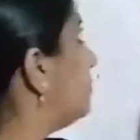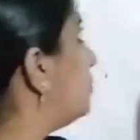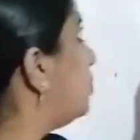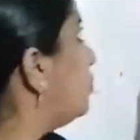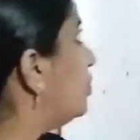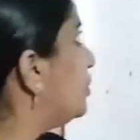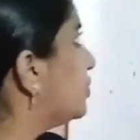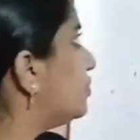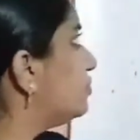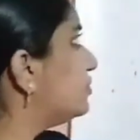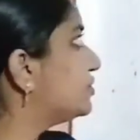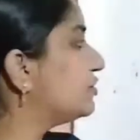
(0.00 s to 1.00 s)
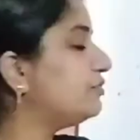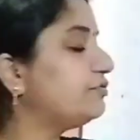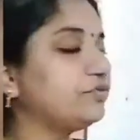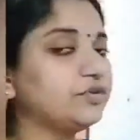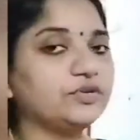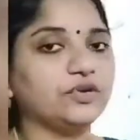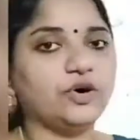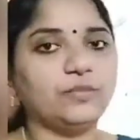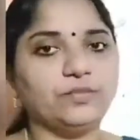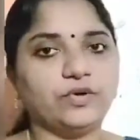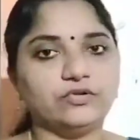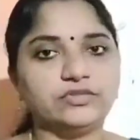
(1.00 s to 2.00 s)
molecules of
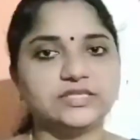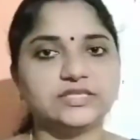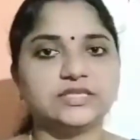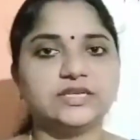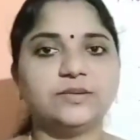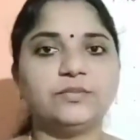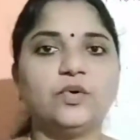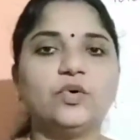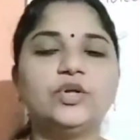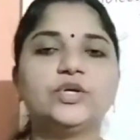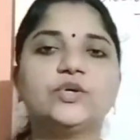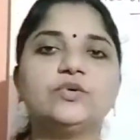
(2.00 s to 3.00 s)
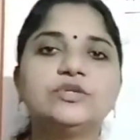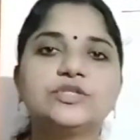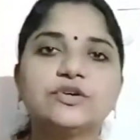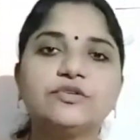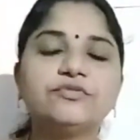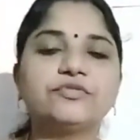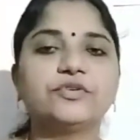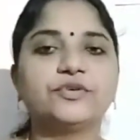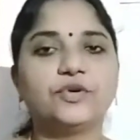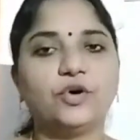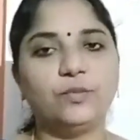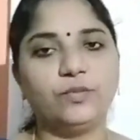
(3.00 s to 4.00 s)
compounds. Molecules of
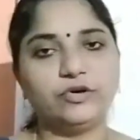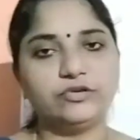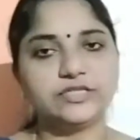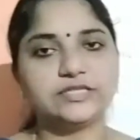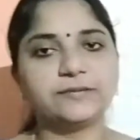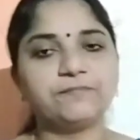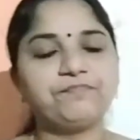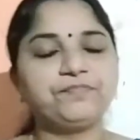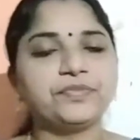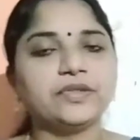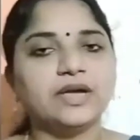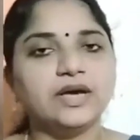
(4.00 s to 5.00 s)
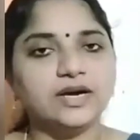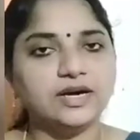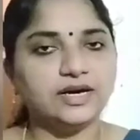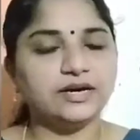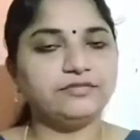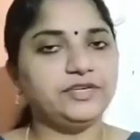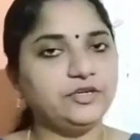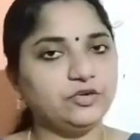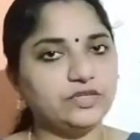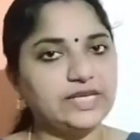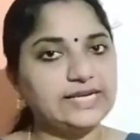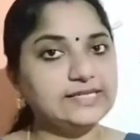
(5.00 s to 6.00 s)
compounds. We
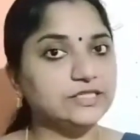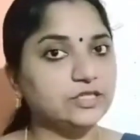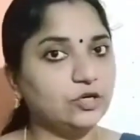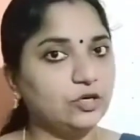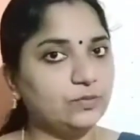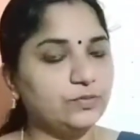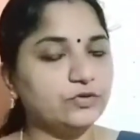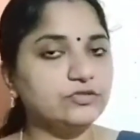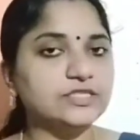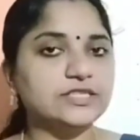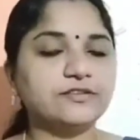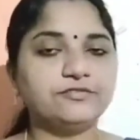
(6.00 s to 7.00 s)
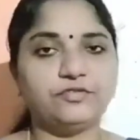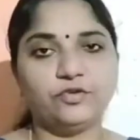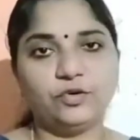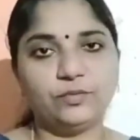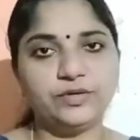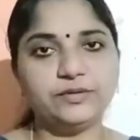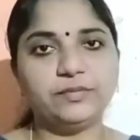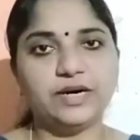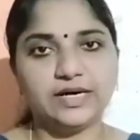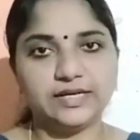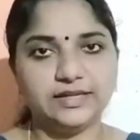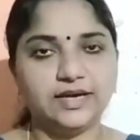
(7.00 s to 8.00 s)
know that compounds are formed
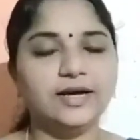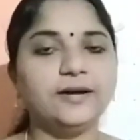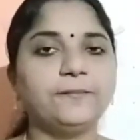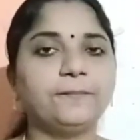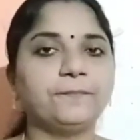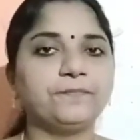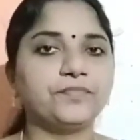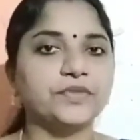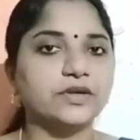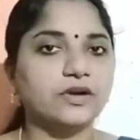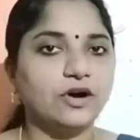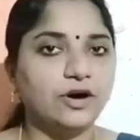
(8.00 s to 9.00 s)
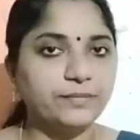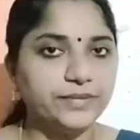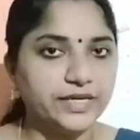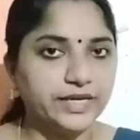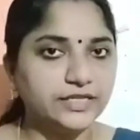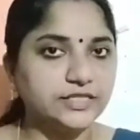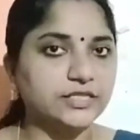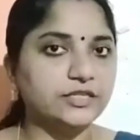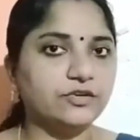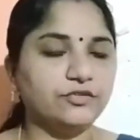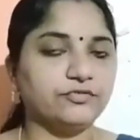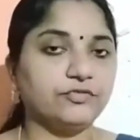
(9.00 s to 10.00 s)
by the combination
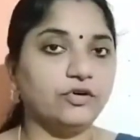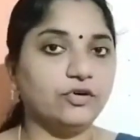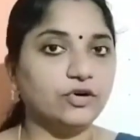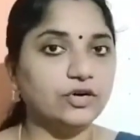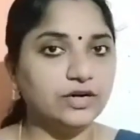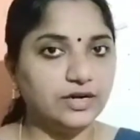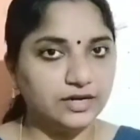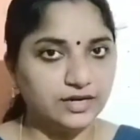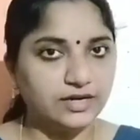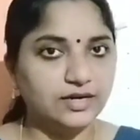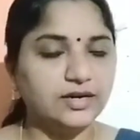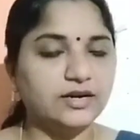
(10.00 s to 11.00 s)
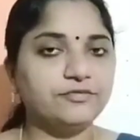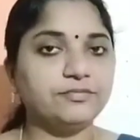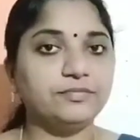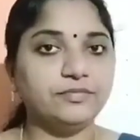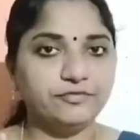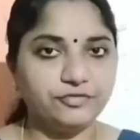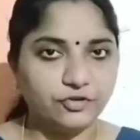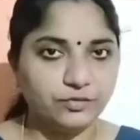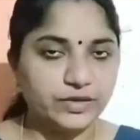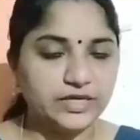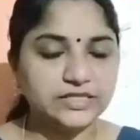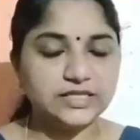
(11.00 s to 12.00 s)
of or
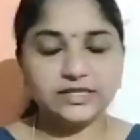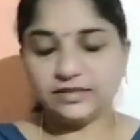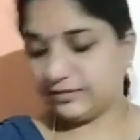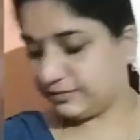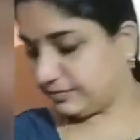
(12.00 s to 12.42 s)
formation.